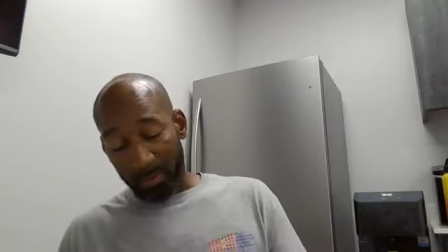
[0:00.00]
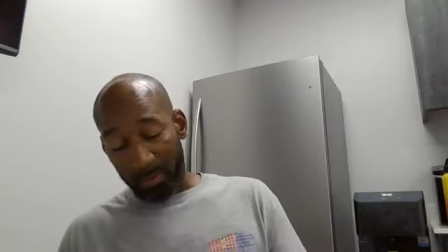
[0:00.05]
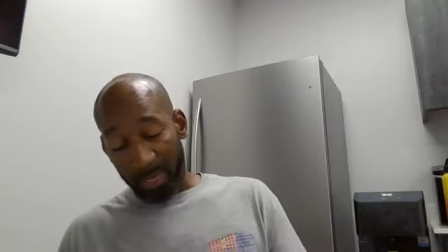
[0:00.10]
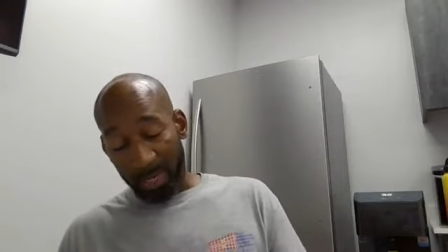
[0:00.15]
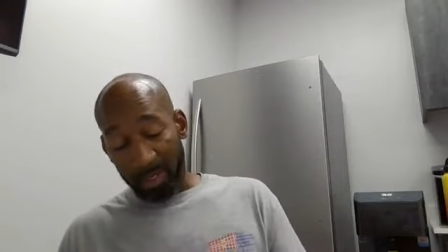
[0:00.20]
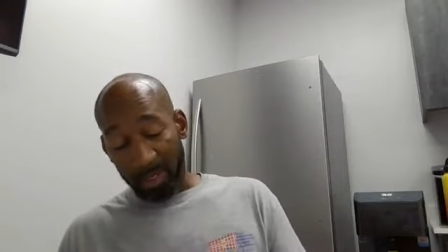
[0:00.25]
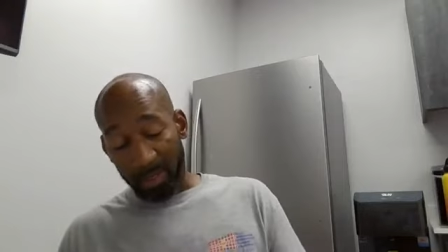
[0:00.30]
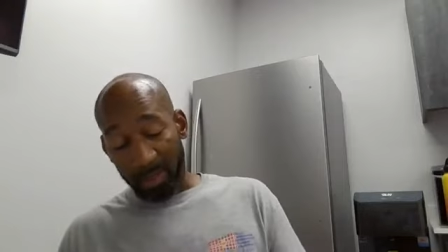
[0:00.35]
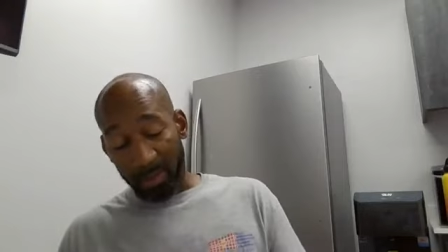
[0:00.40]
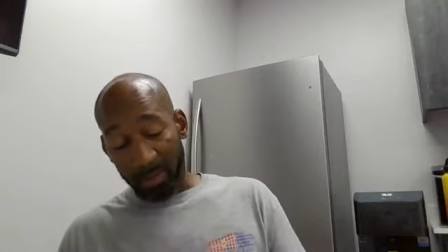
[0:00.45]

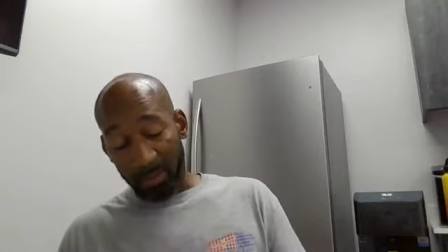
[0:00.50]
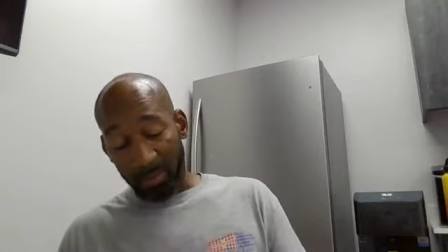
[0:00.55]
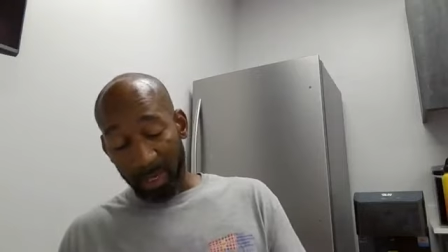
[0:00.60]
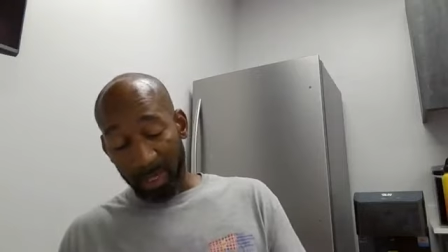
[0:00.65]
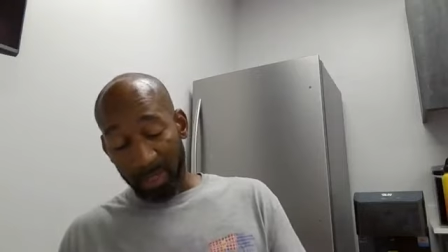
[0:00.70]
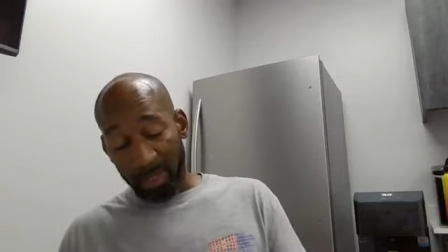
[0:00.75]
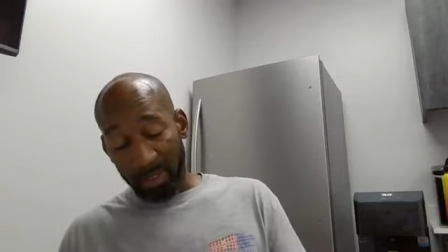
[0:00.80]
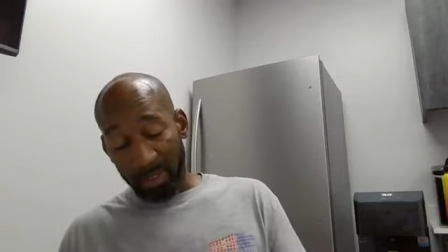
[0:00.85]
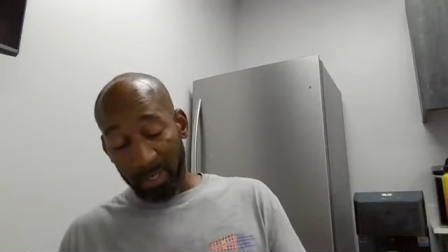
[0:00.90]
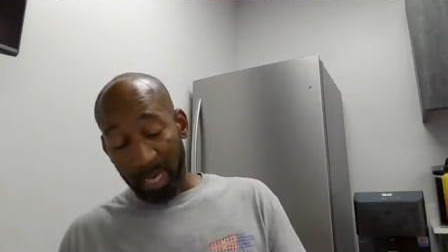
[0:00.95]
man didn't,
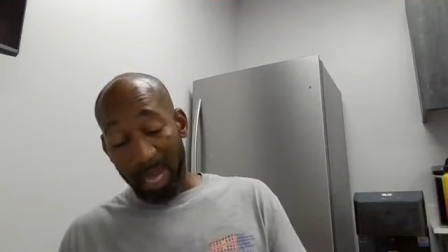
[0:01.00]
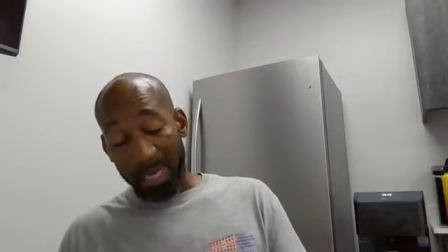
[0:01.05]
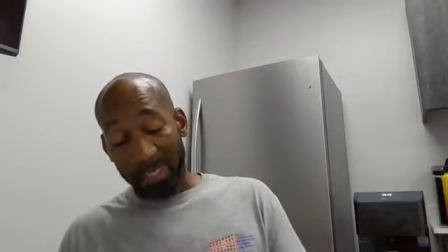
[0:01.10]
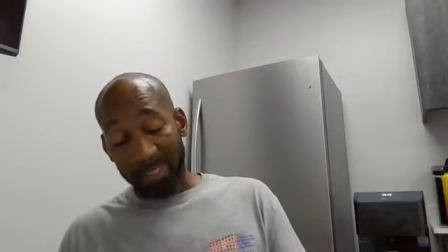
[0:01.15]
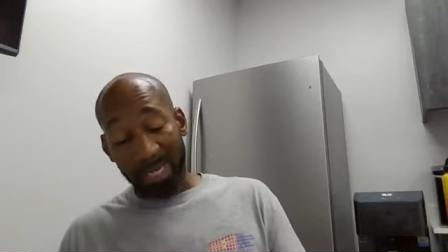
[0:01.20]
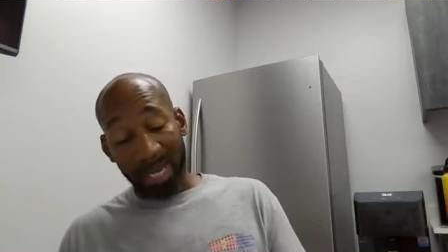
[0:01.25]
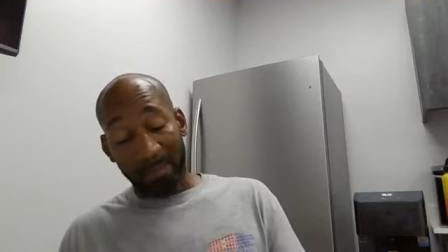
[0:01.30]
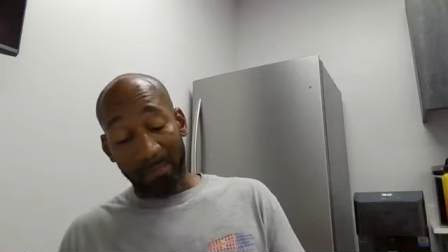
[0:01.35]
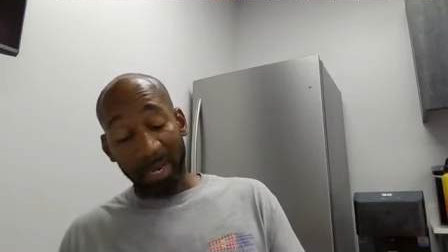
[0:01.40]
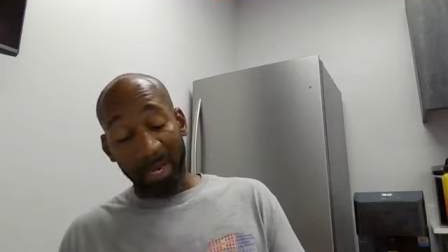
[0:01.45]
man is, God is
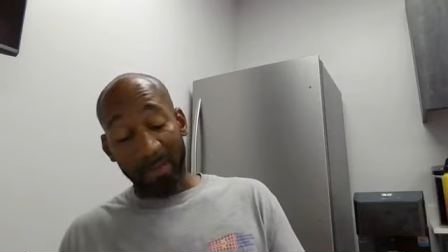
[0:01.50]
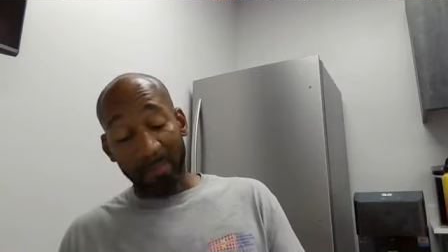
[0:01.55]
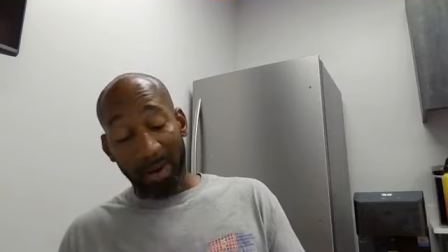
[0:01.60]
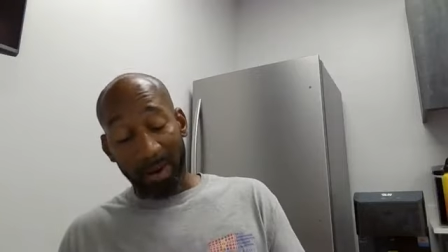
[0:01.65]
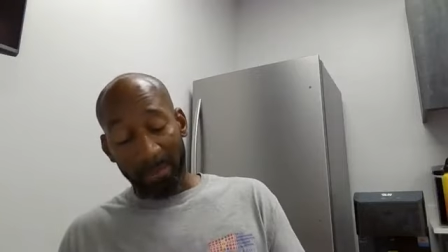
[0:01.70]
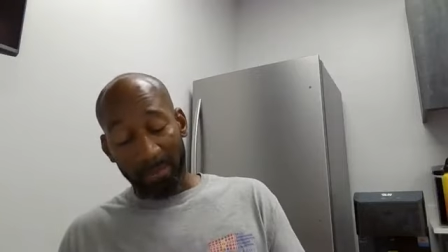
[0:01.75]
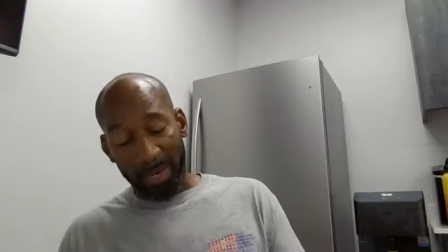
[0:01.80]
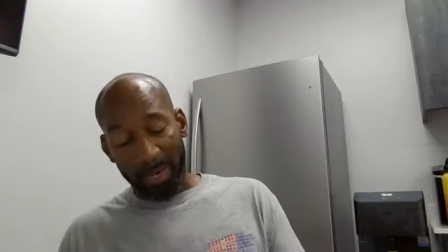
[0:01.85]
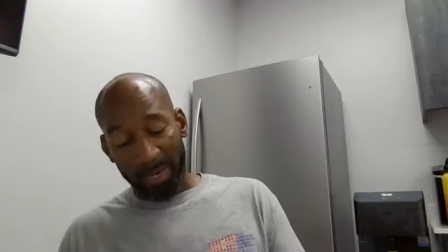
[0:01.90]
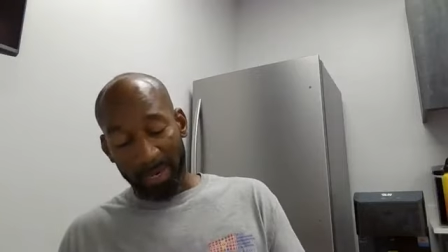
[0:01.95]
not made
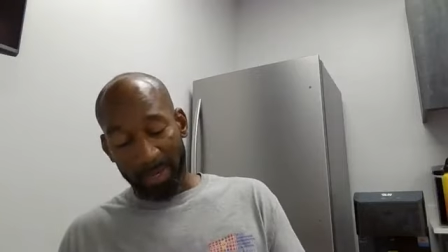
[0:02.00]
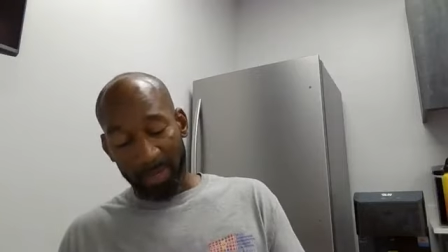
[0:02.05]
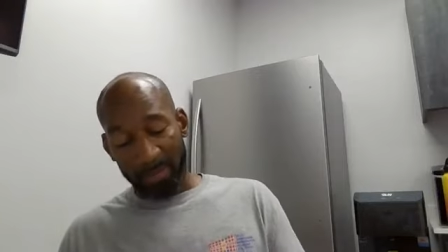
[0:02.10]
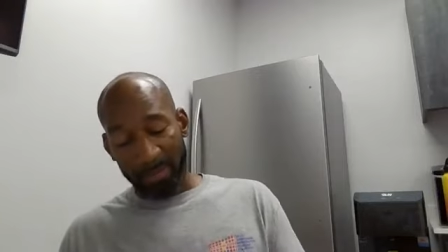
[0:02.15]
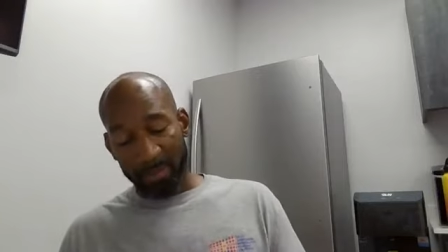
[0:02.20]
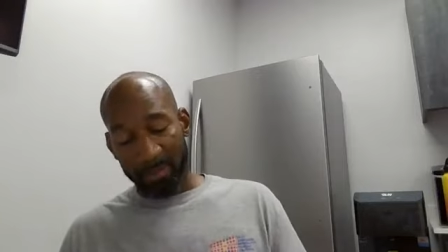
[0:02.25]
by man.